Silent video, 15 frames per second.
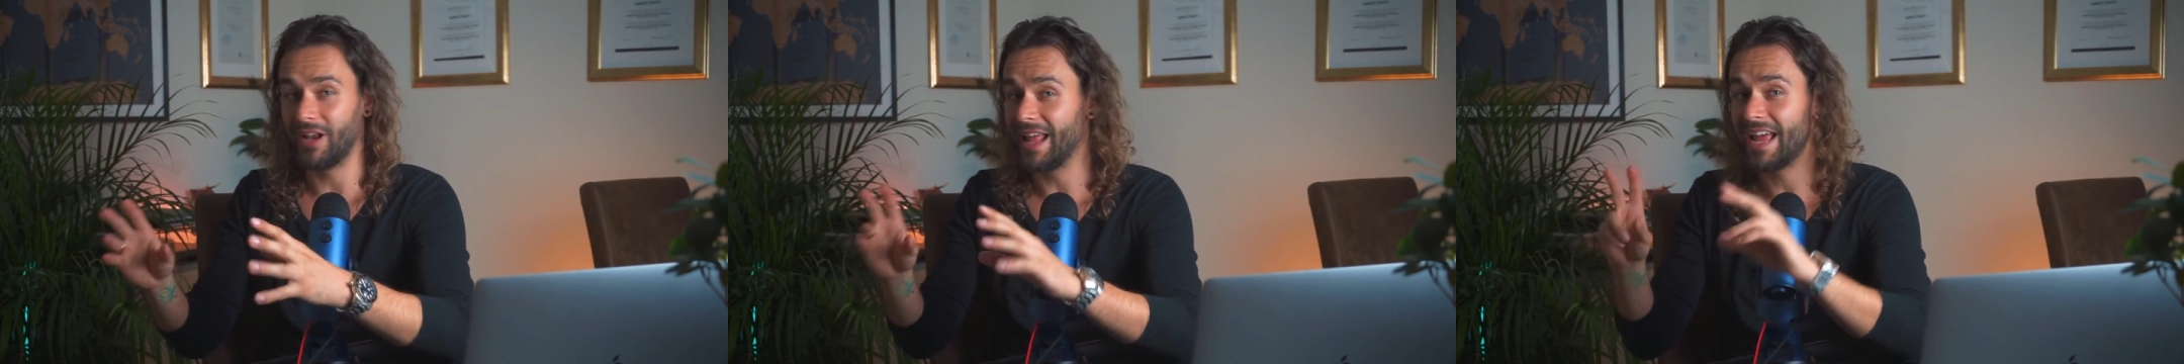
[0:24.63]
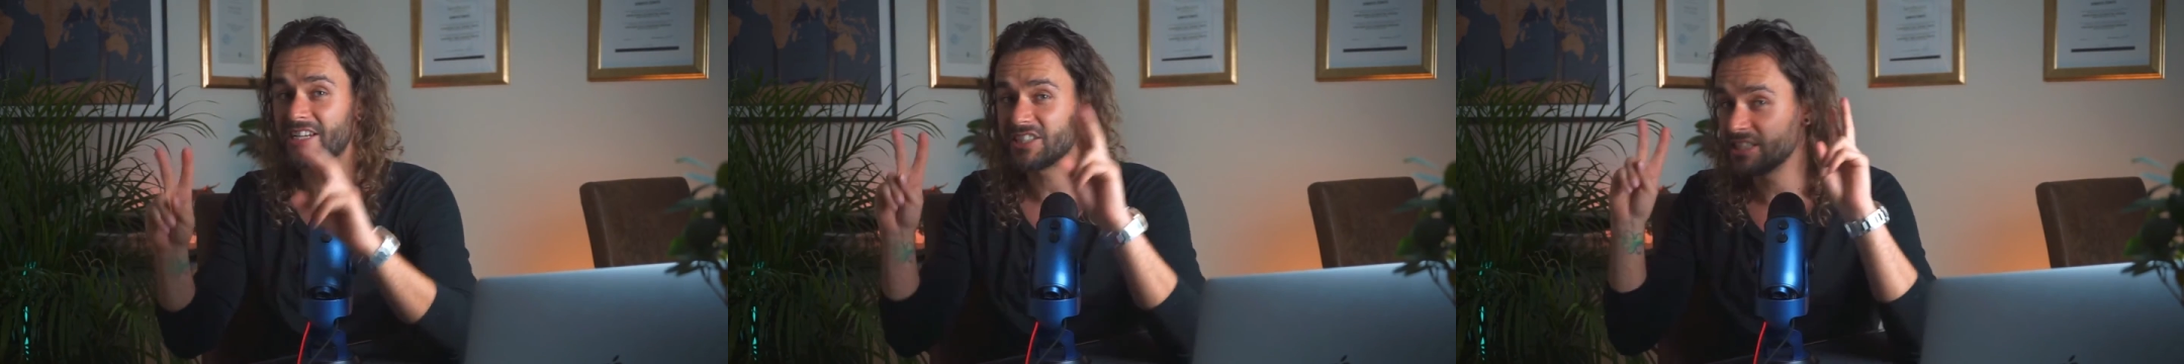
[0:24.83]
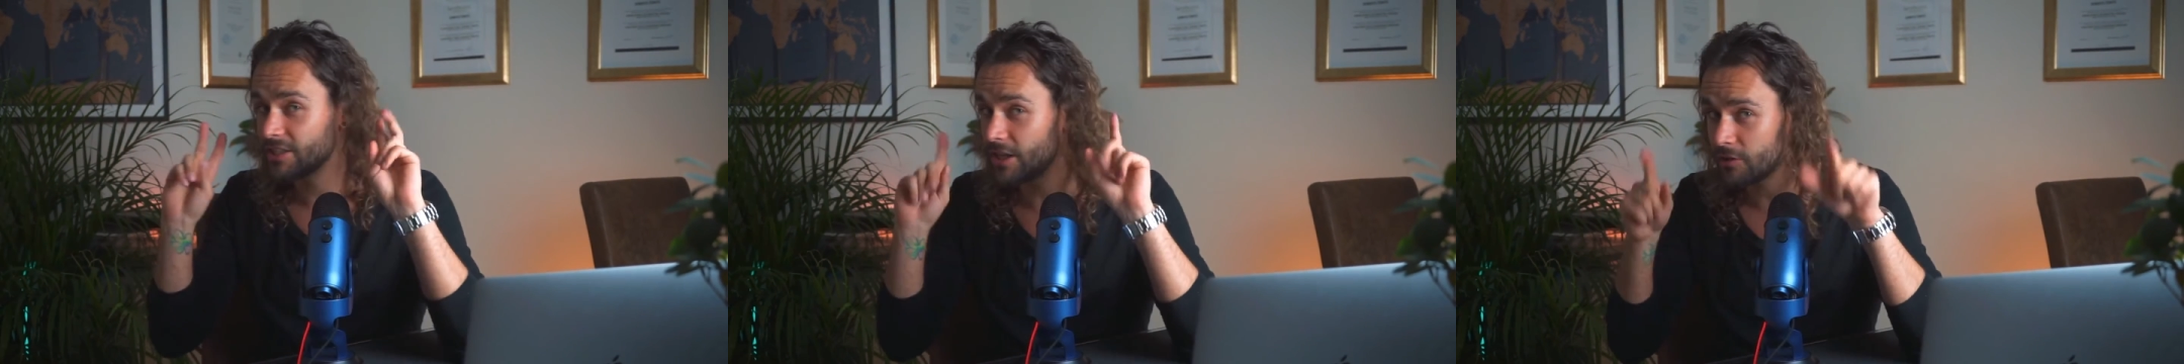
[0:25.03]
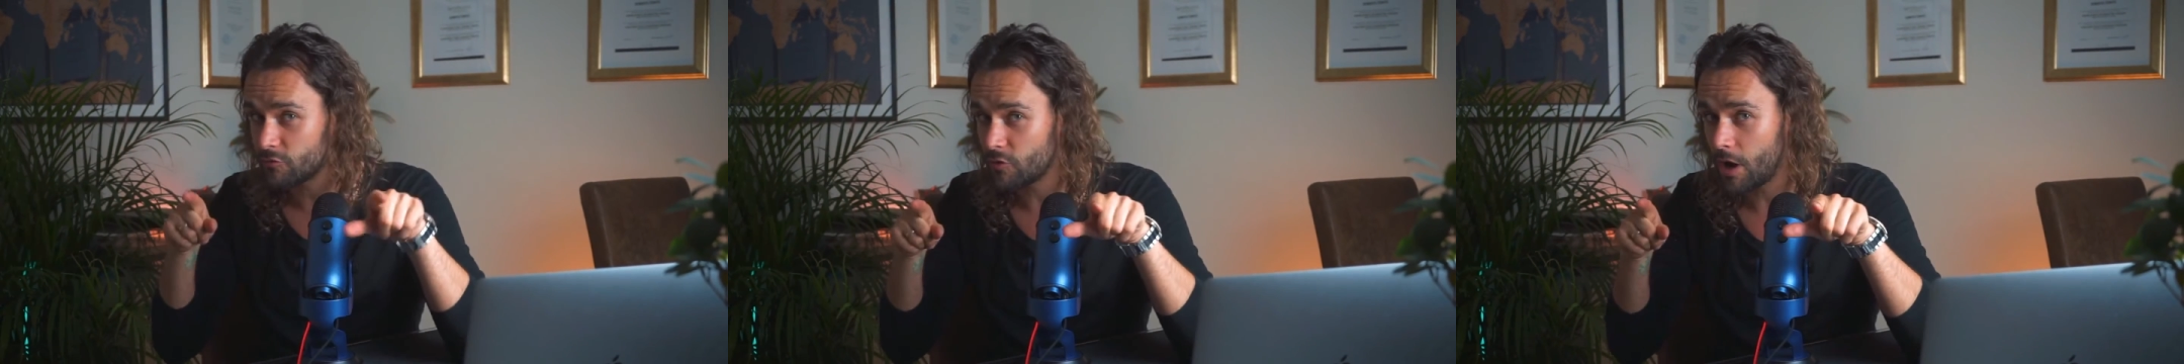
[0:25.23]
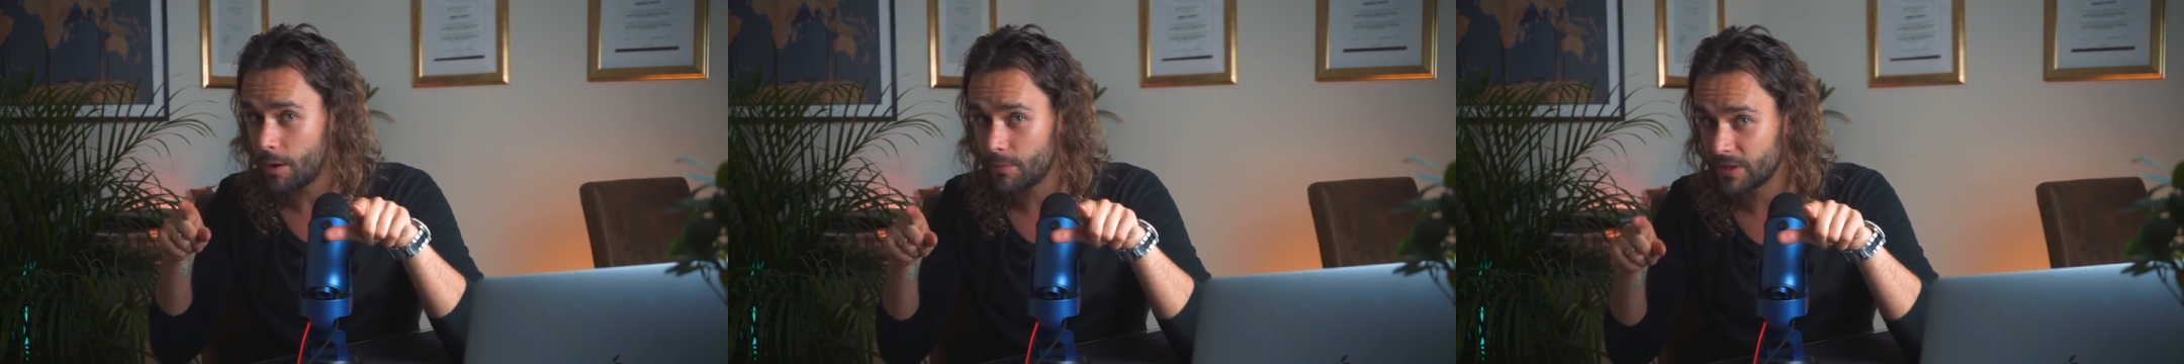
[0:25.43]
Actually, not
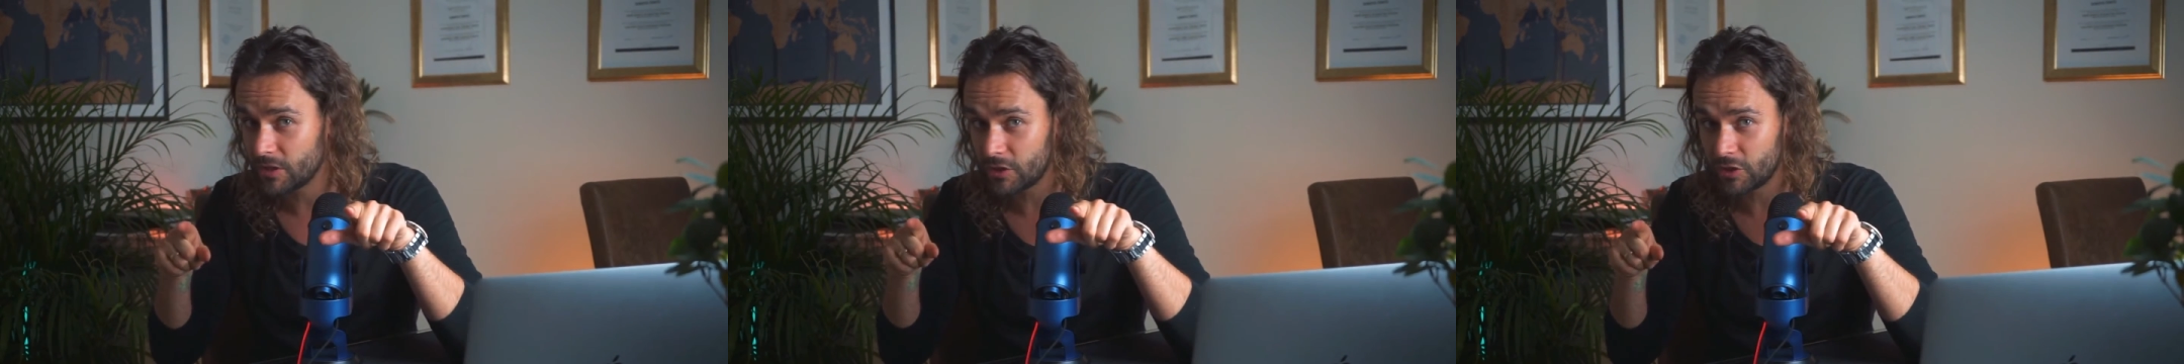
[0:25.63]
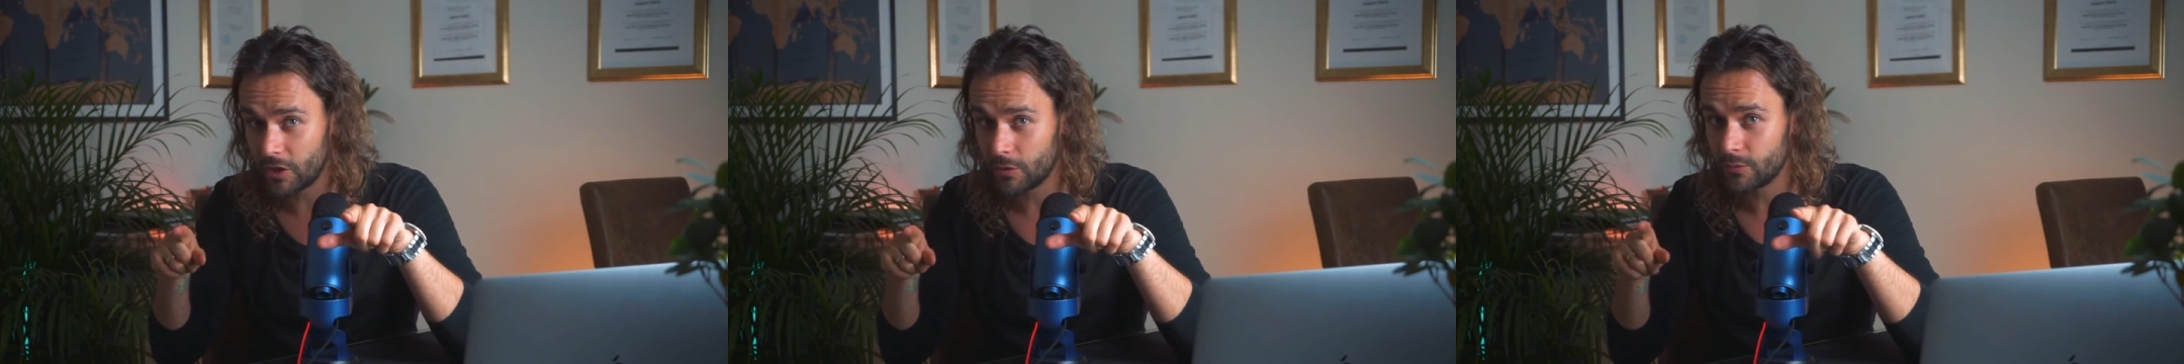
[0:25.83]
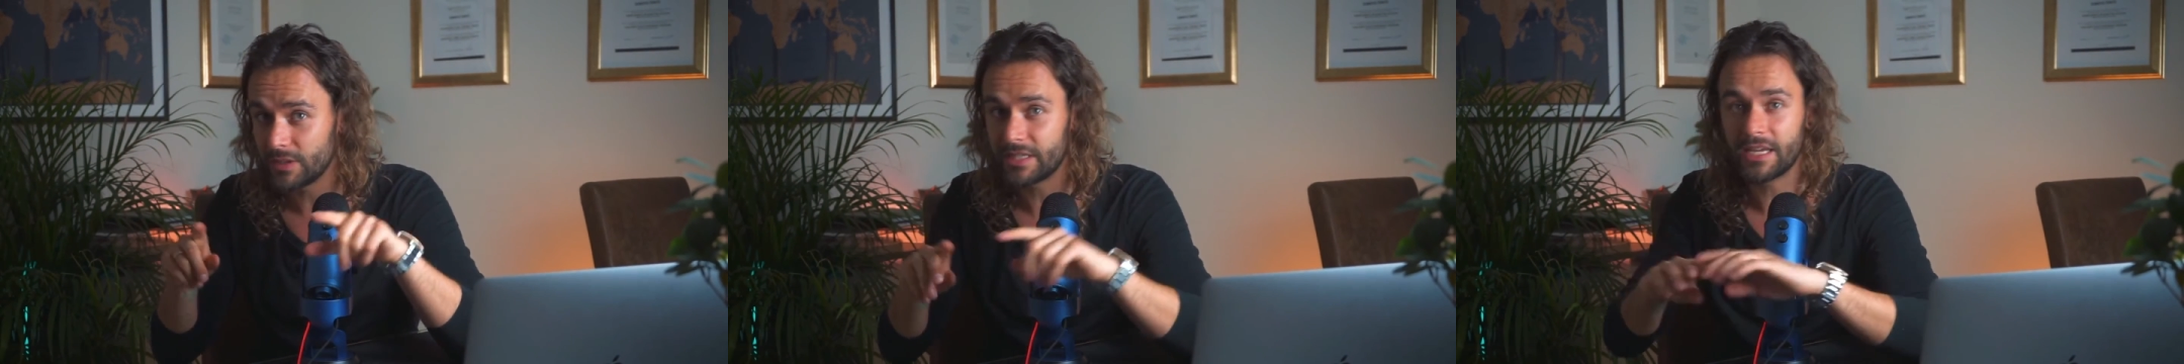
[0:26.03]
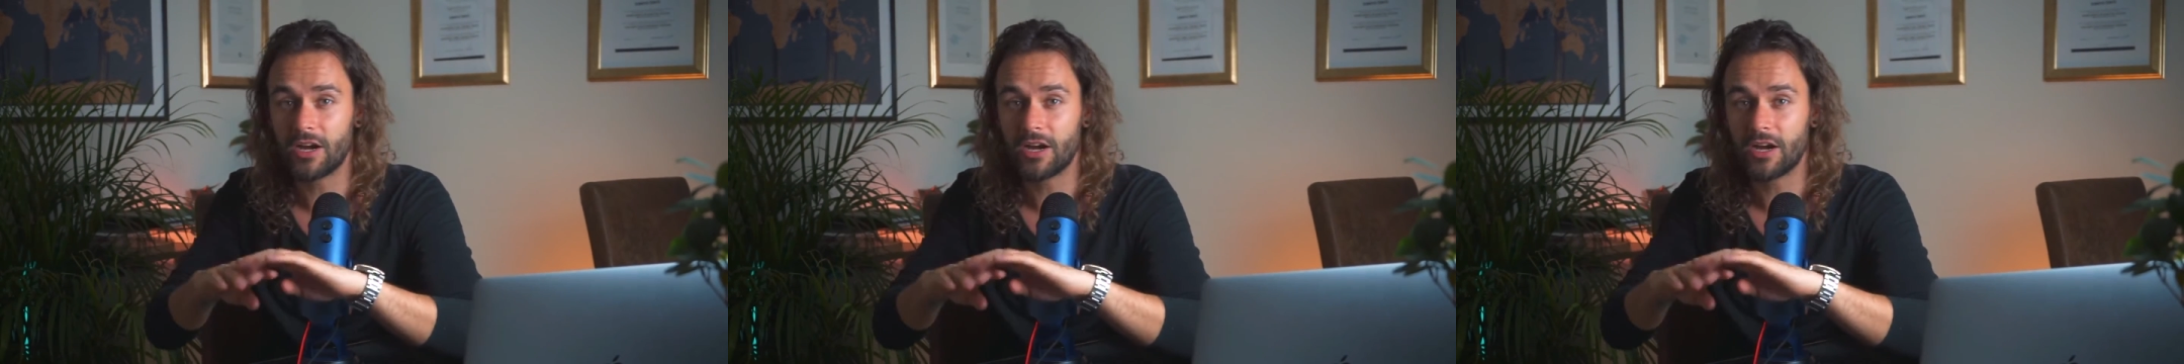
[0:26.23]
Robinhood only,